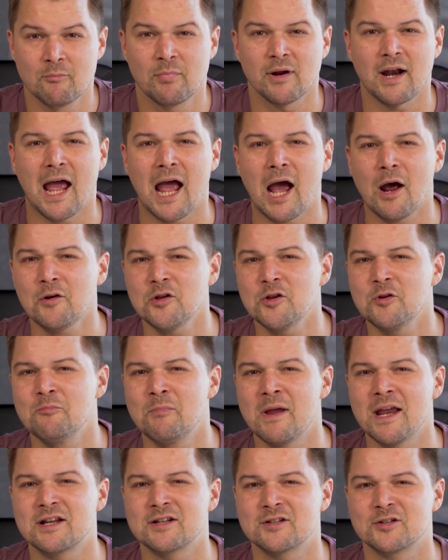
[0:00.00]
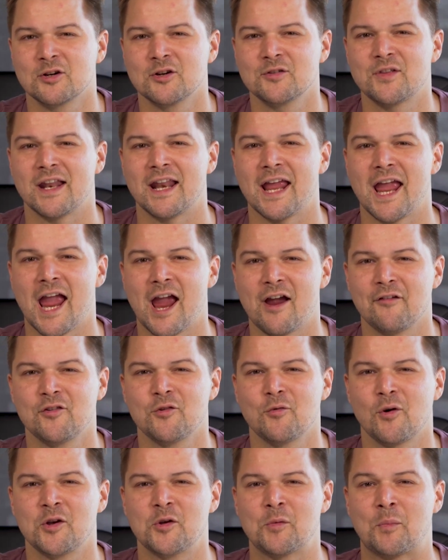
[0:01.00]
But how do you make sure that
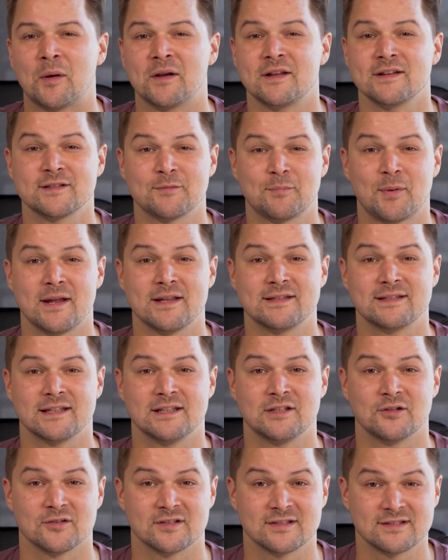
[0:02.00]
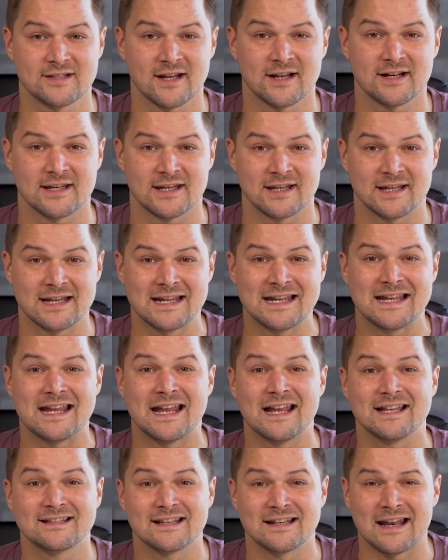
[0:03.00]
everyone who participates in your study
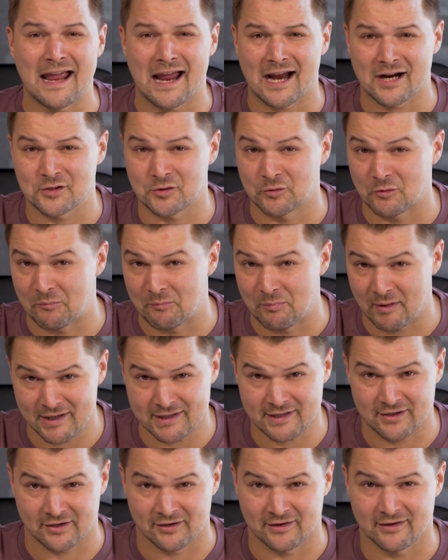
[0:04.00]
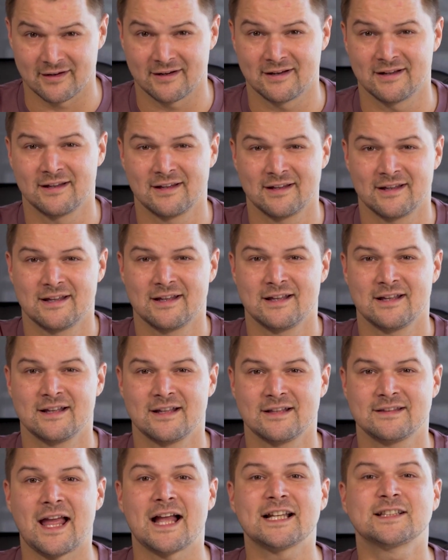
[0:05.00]
is an actual biker?
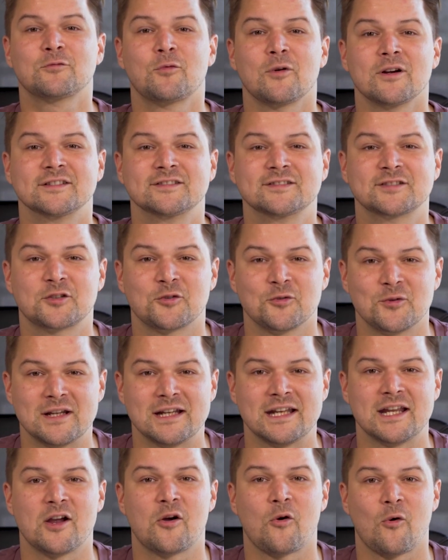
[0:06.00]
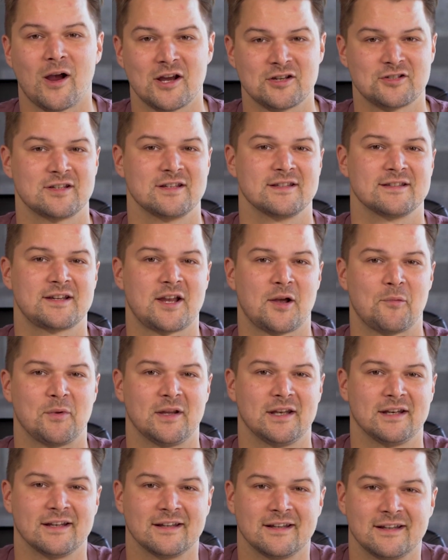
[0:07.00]
That's where screening questions come in.